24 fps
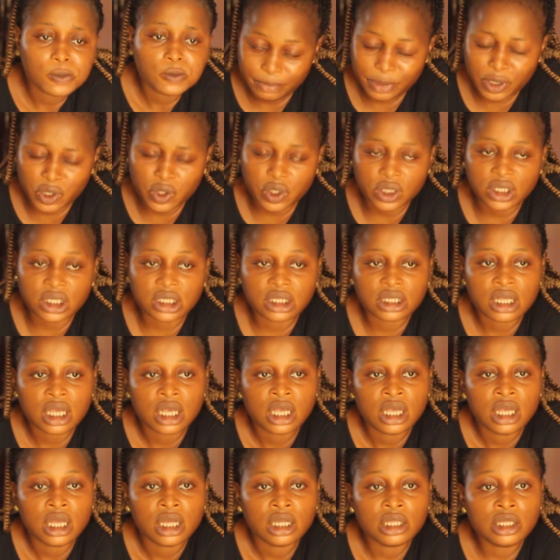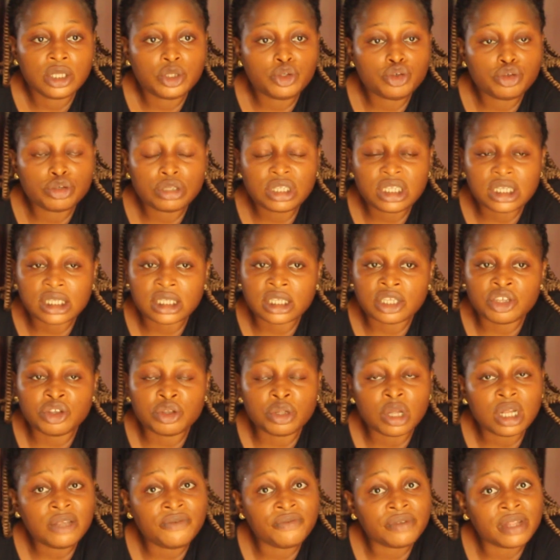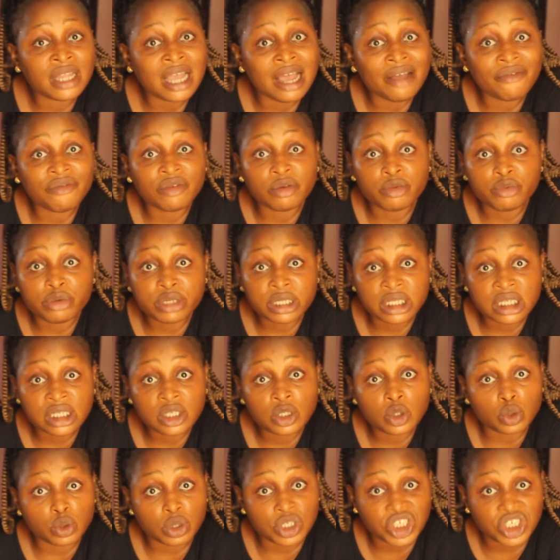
Because the truth is, you don't even have a reason to